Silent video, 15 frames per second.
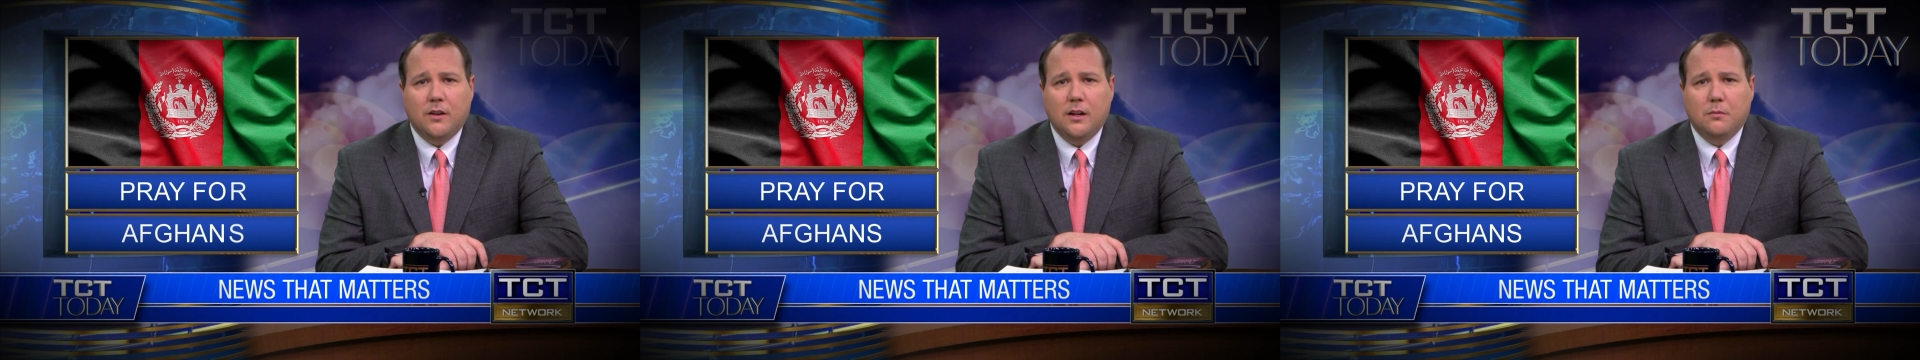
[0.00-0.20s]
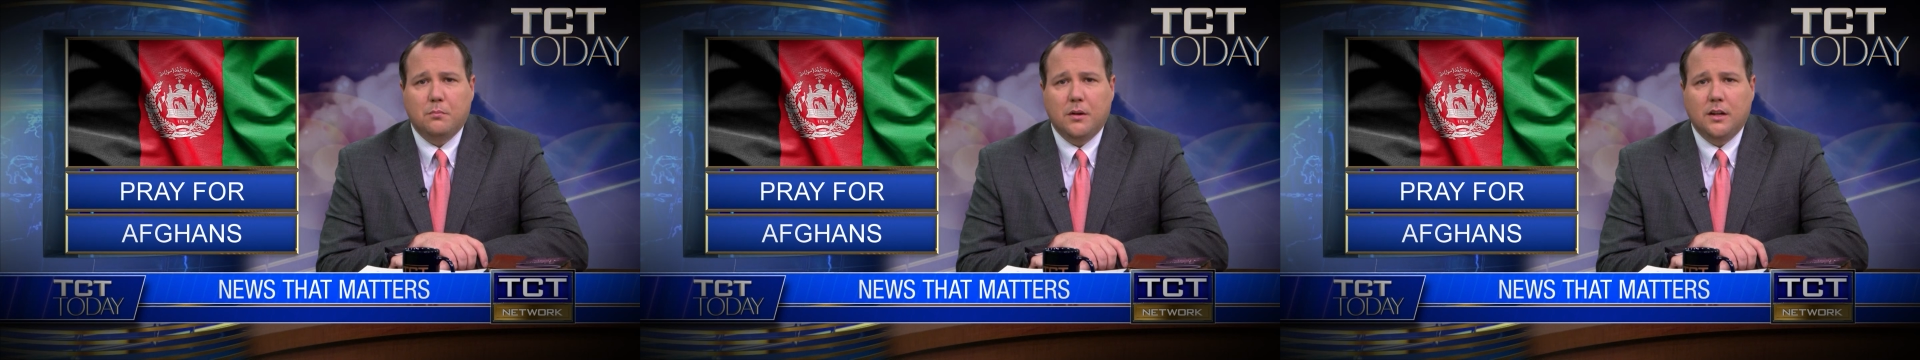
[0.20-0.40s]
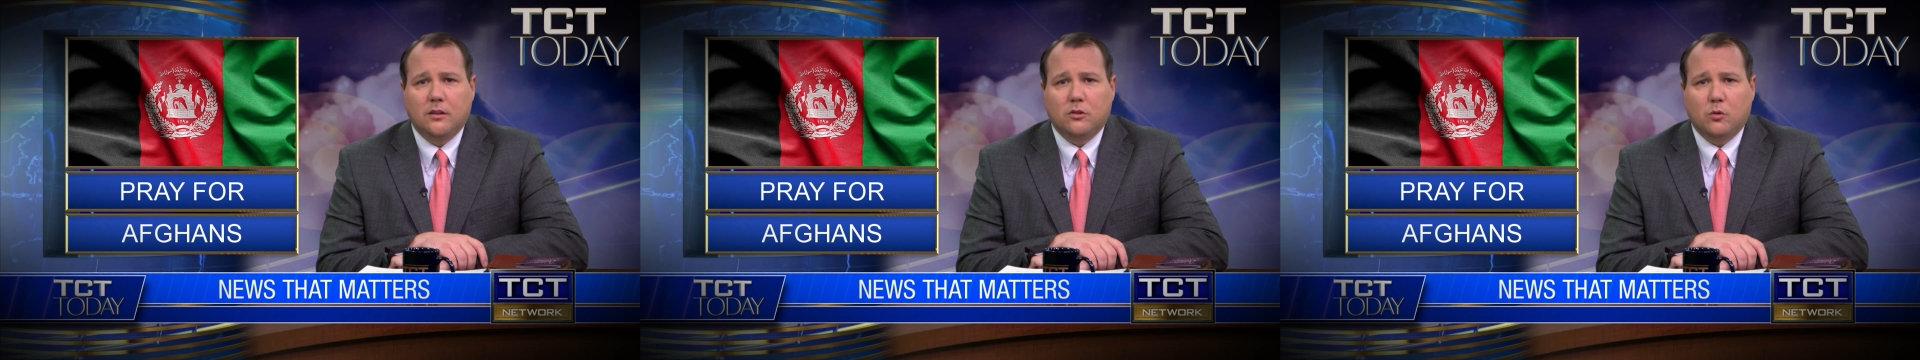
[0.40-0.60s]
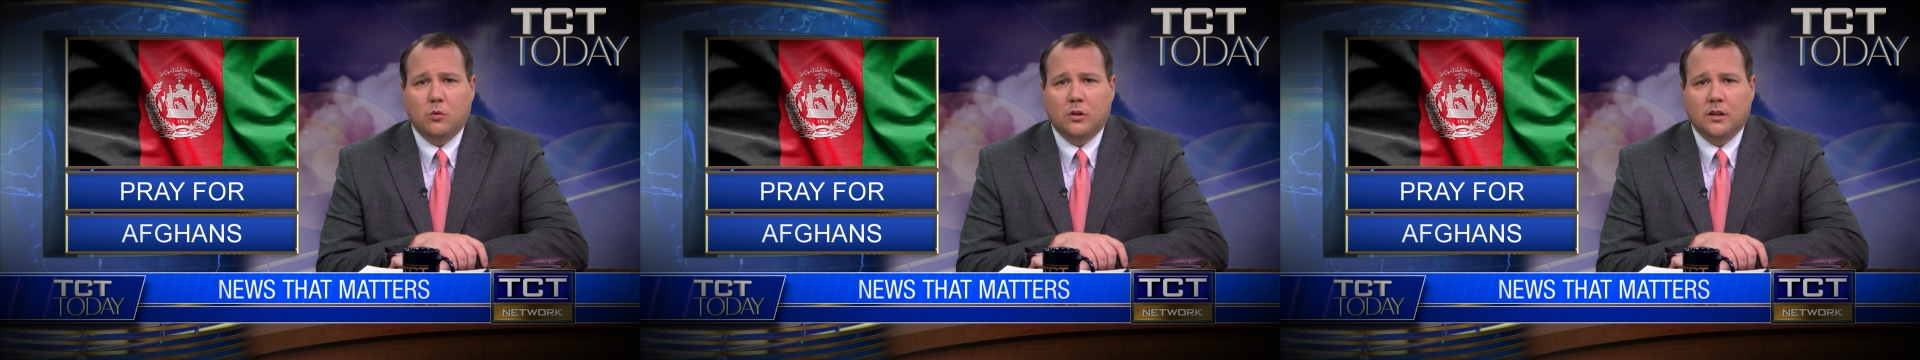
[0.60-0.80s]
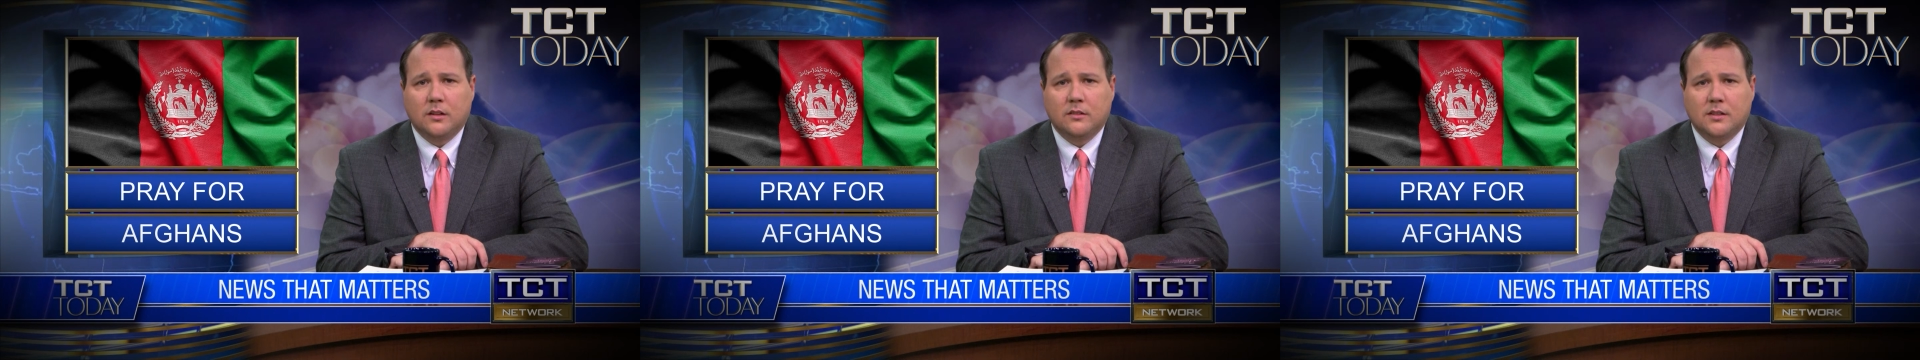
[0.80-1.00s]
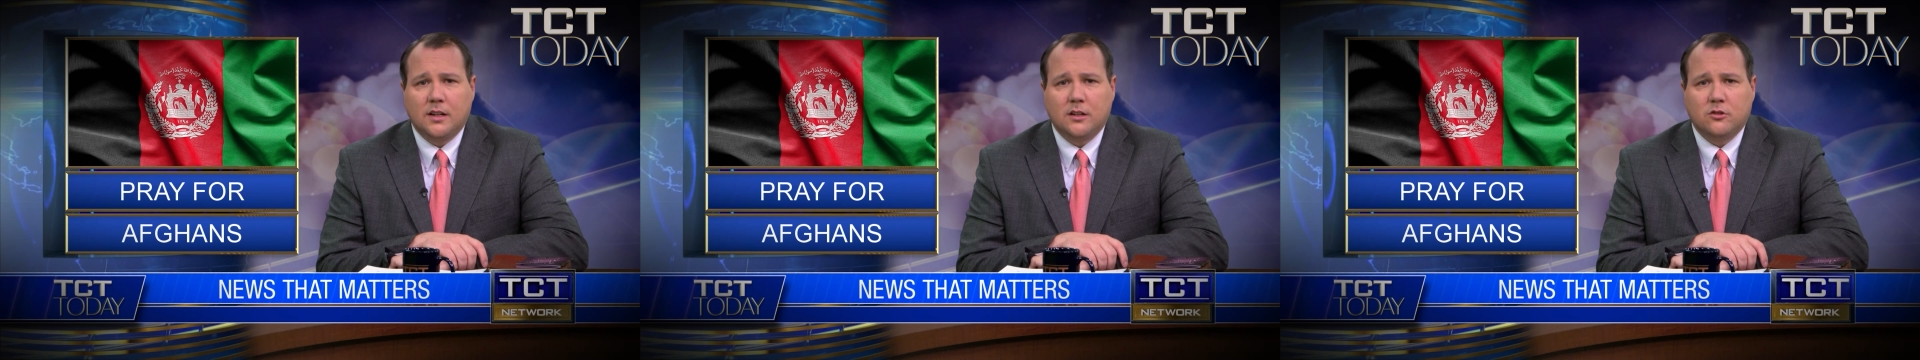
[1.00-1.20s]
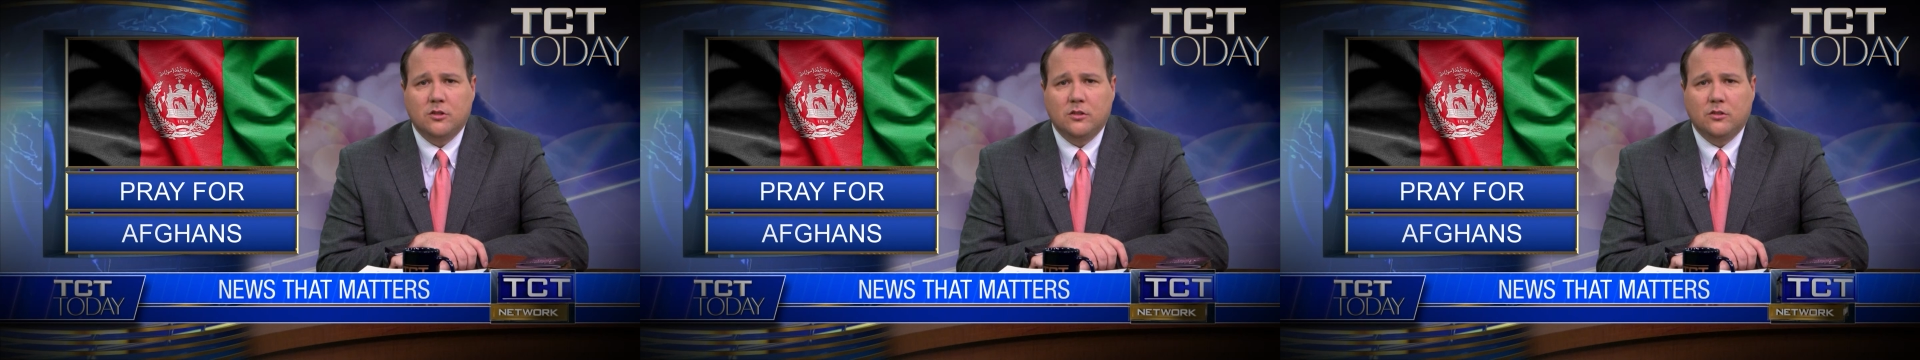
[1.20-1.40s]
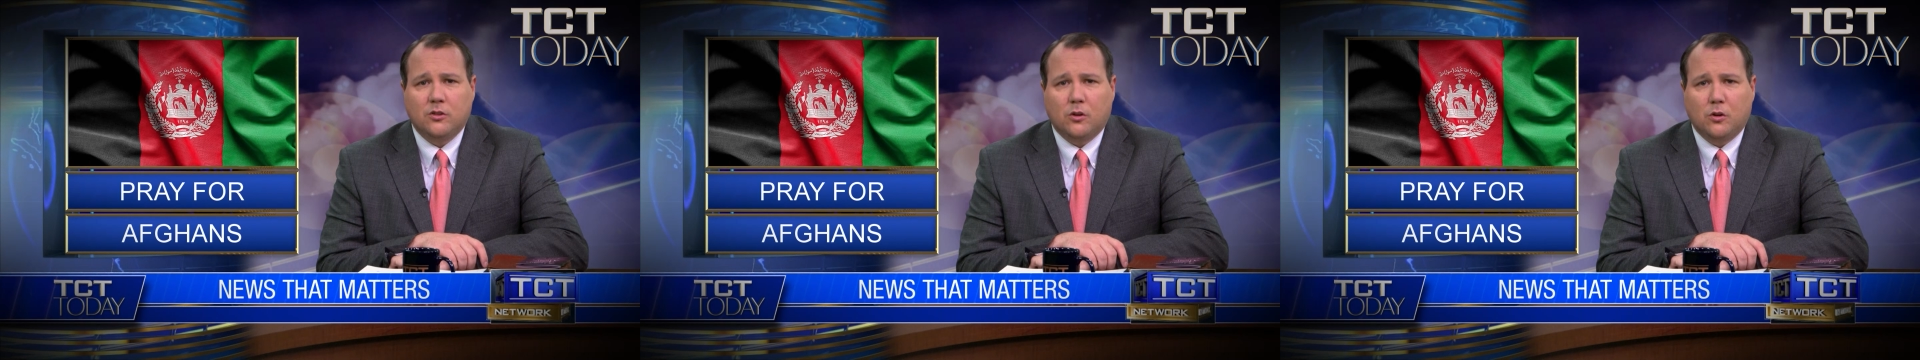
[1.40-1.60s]
Faith based
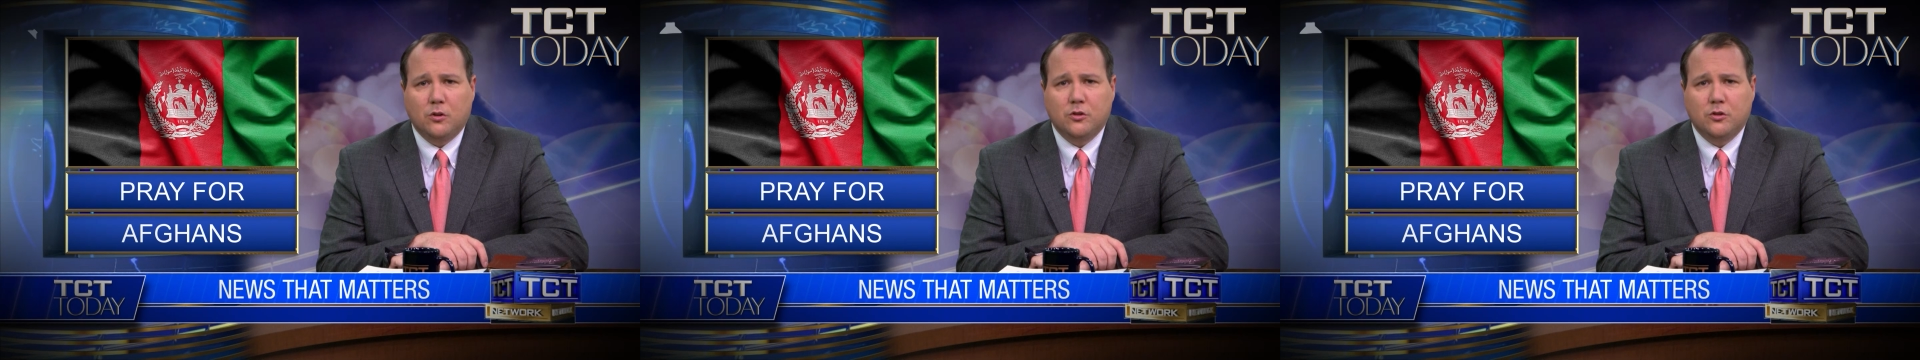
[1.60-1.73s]
organizations are